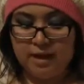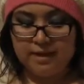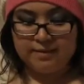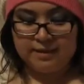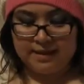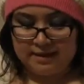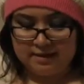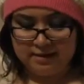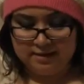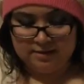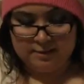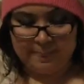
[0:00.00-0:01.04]
And
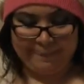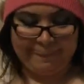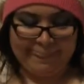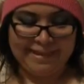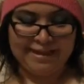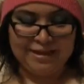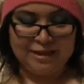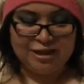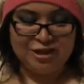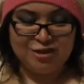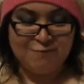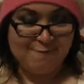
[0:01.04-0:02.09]
then
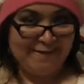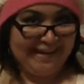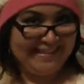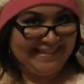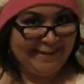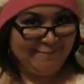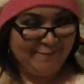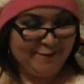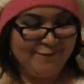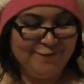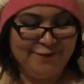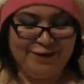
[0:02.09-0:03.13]
some of my
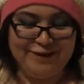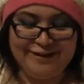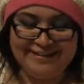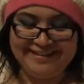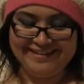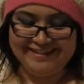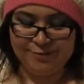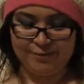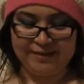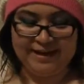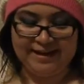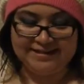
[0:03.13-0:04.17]
excitement for this
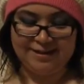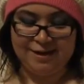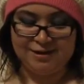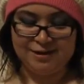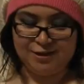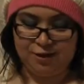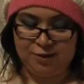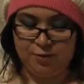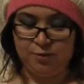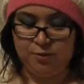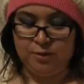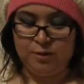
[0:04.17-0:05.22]
week has a lot to
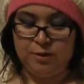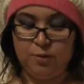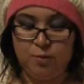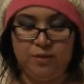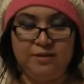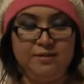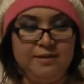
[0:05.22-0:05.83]
do with the